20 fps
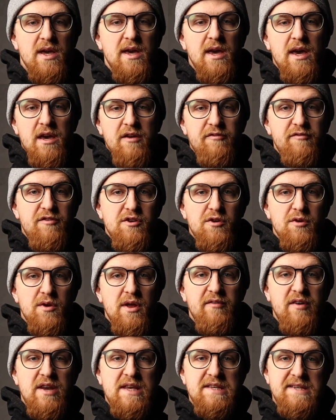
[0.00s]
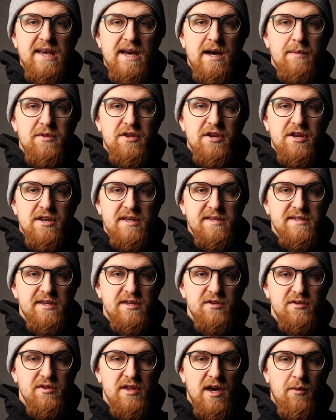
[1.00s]
If you don't have any setup that you can easily
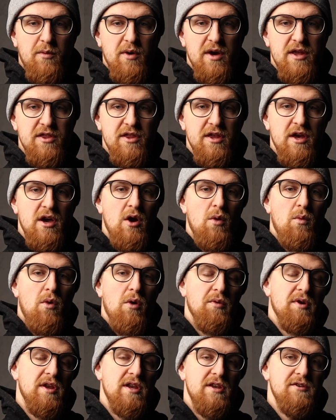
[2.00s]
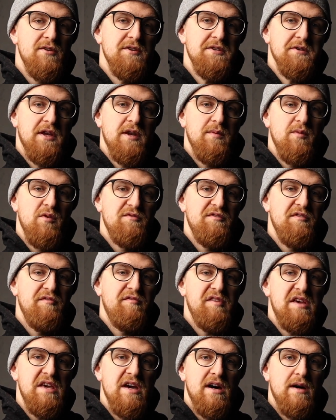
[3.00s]
do that with, what we're going to do is we're going to move to
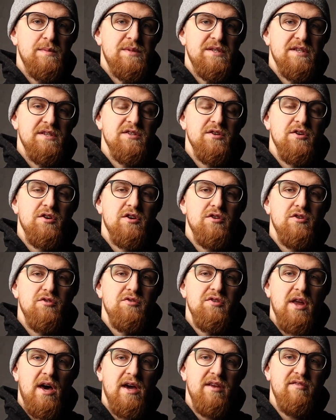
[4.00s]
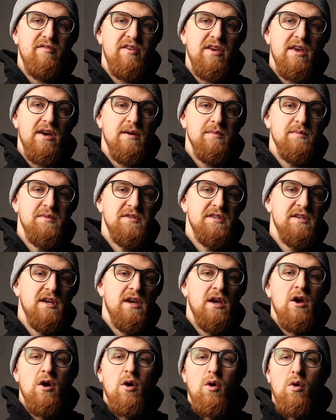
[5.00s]
V-ups. So you can do 9 V-ups
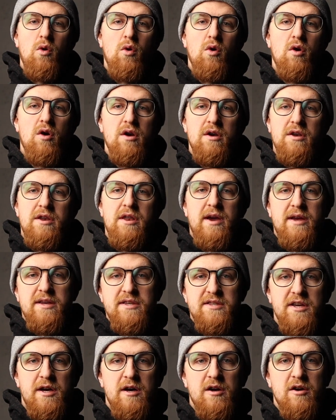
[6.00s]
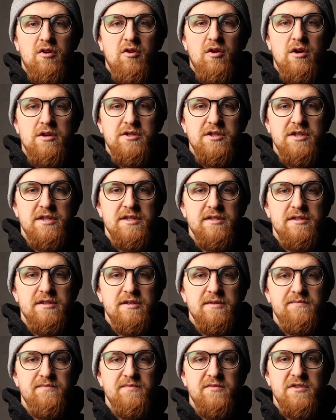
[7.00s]
or 9 tuck
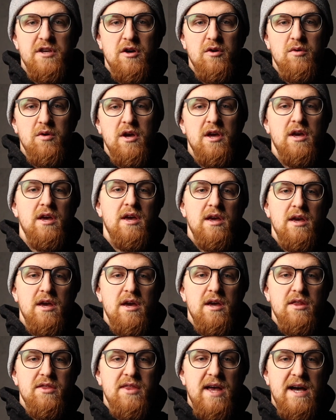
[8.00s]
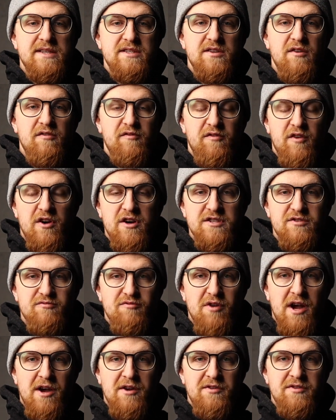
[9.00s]
crunches. So that's your first
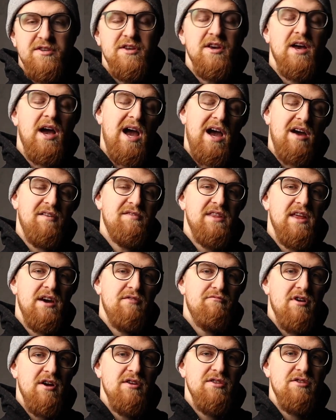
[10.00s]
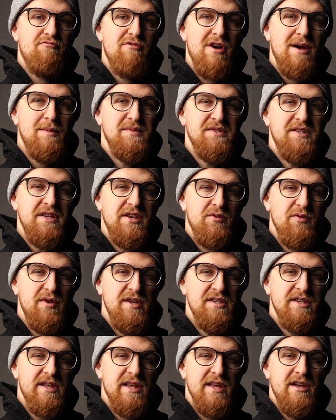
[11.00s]
round. After that round, the reps
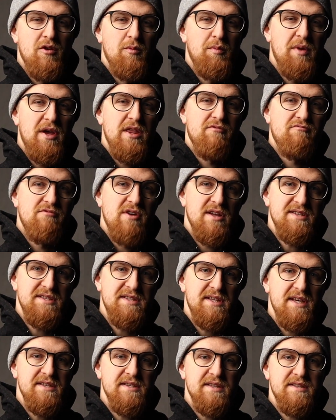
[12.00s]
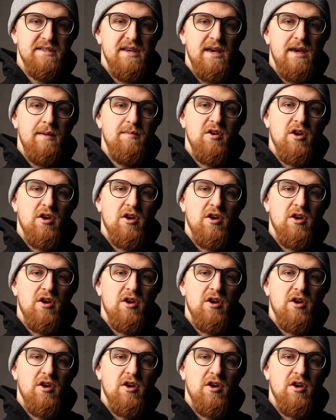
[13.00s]
decrease a little bit. The run stays the same.